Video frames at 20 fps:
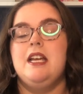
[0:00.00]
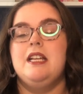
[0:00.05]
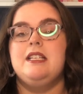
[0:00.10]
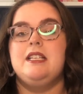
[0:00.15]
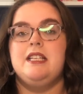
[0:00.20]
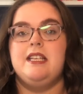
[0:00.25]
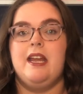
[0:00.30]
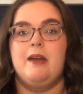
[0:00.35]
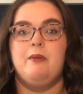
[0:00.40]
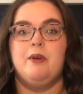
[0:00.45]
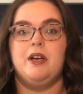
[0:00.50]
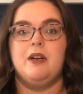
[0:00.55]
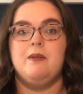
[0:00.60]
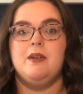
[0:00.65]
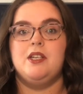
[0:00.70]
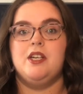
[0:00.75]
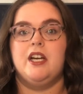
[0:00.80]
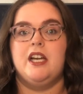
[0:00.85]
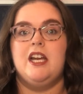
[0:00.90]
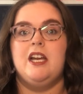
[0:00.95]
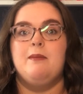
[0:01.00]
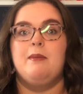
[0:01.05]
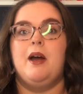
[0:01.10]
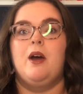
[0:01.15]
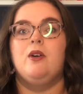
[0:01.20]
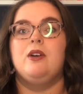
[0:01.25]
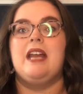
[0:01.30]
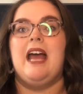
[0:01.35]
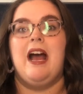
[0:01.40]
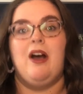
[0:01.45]
Today we're going to be talking
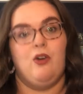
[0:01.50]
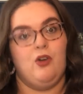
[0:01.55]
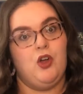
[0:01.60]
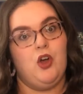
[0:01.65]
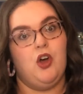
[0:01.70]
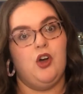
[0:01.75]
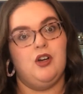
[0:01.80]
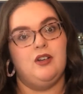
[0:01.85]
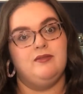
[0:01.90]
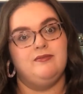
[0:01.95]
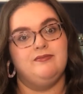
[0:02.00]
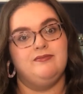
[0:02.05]
about alcohol.